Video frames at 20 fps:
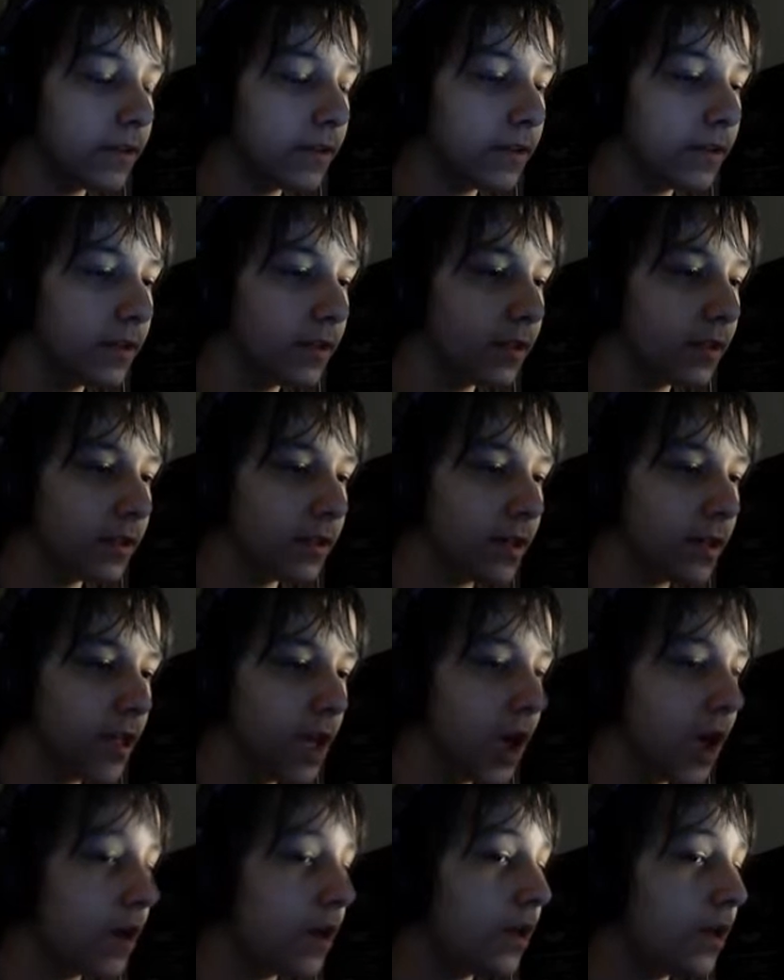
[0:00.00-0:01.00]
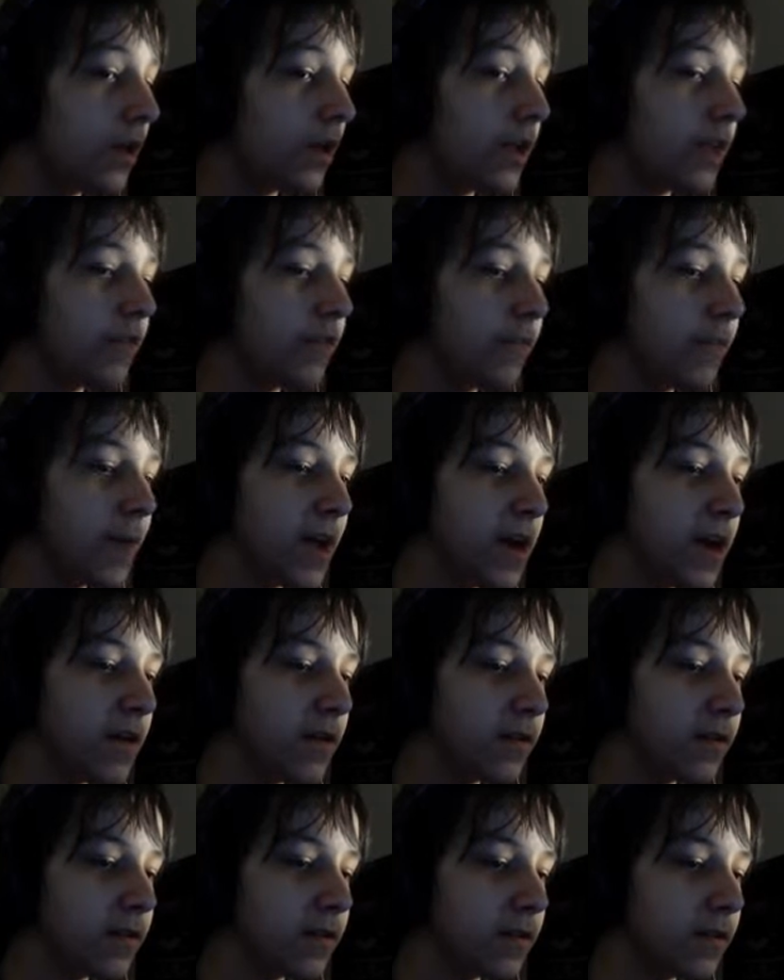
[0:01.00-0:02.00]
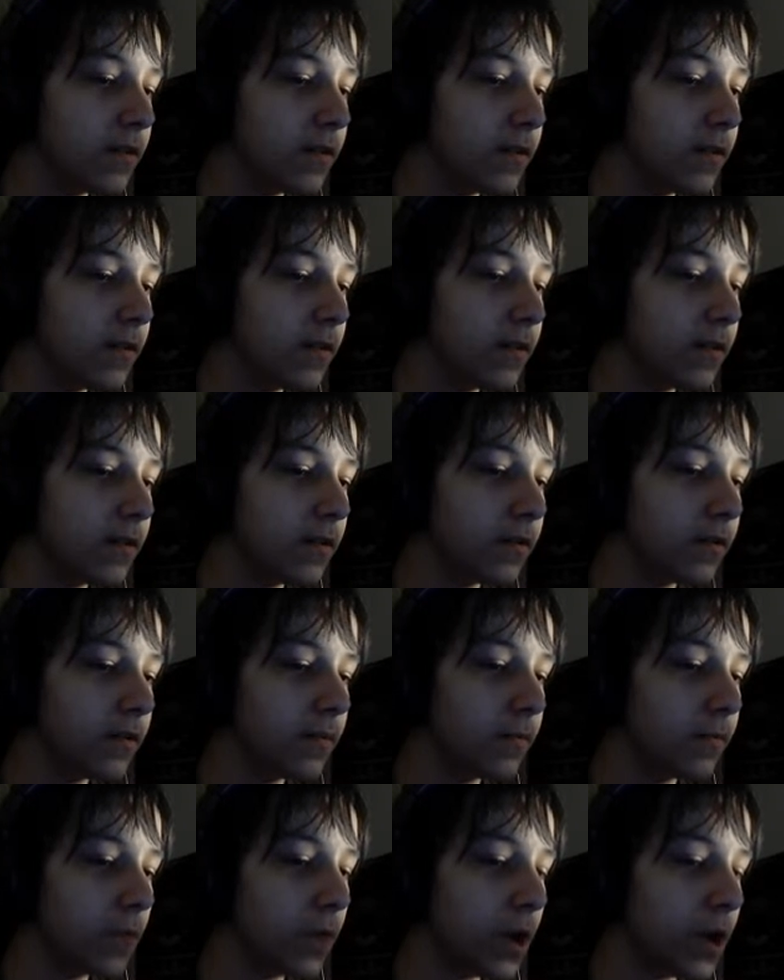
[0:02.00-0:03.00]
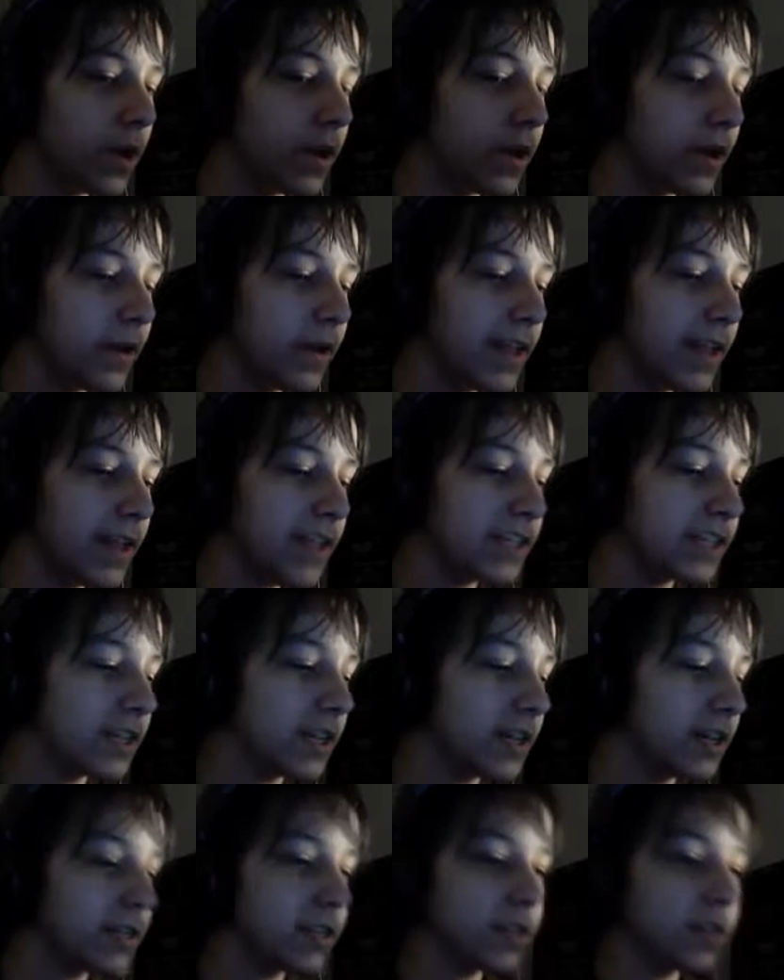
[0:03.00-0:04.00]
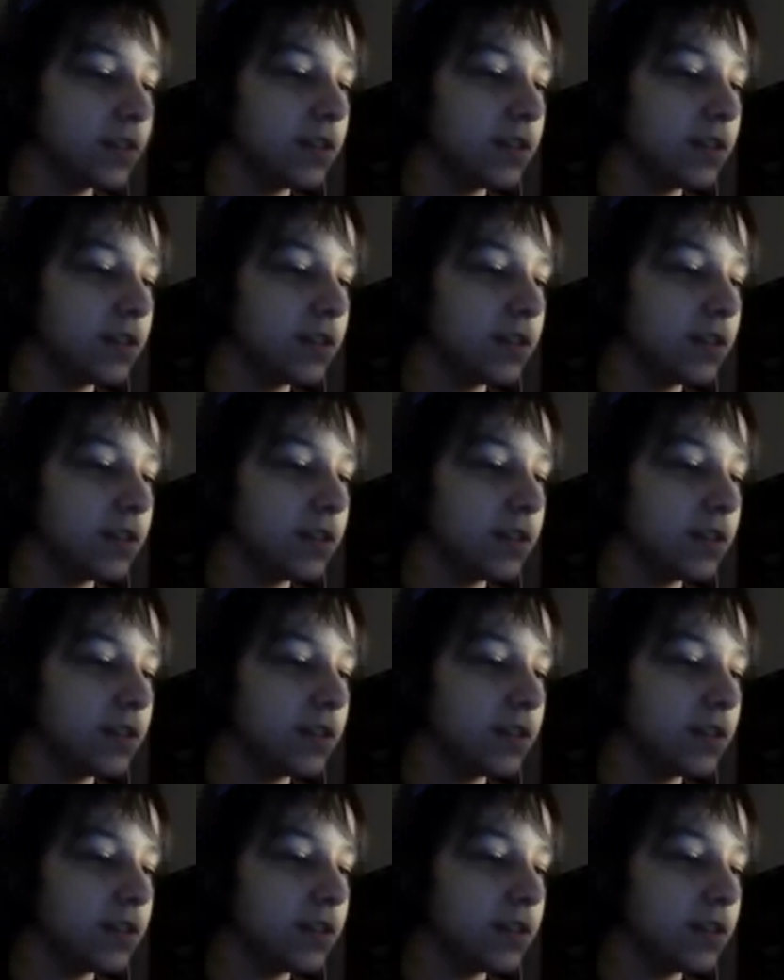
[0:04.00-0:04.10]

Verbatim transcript: Oh, I only have about one. That's nice.